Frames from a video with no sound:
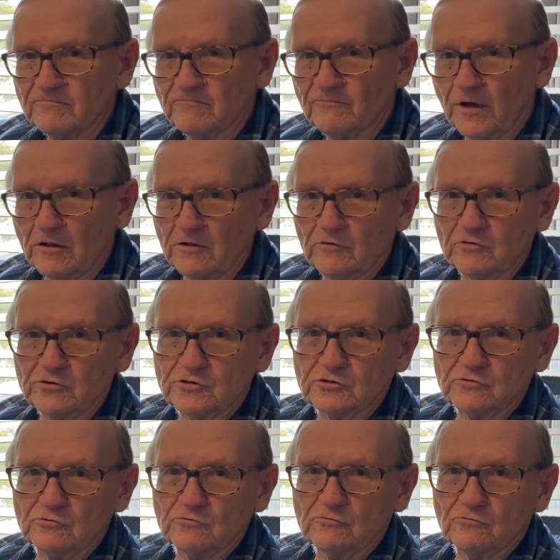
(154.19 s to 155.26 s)
fellows
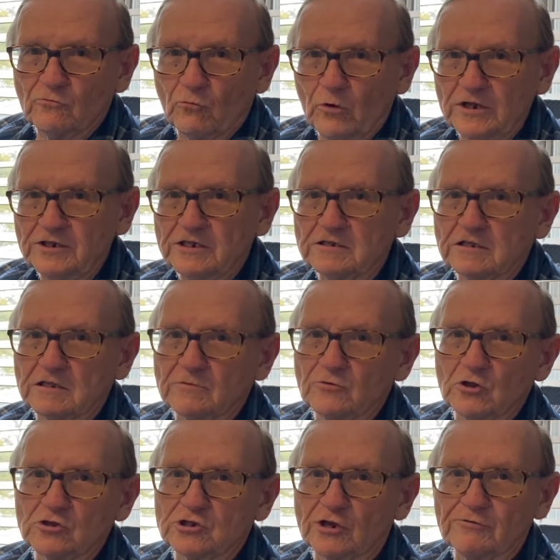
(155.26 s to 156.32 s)
who went into the
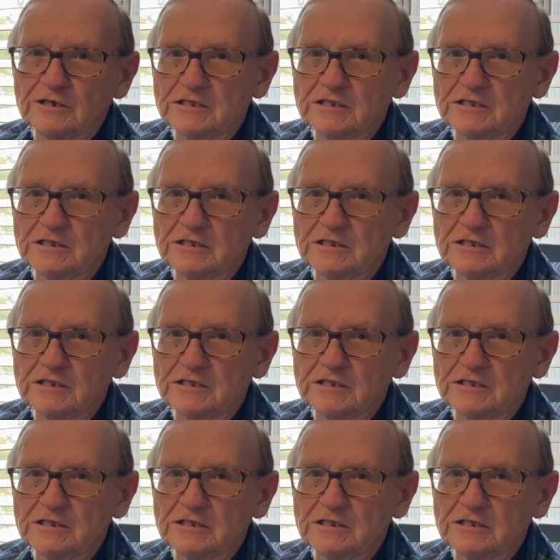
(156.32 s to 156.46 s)
military,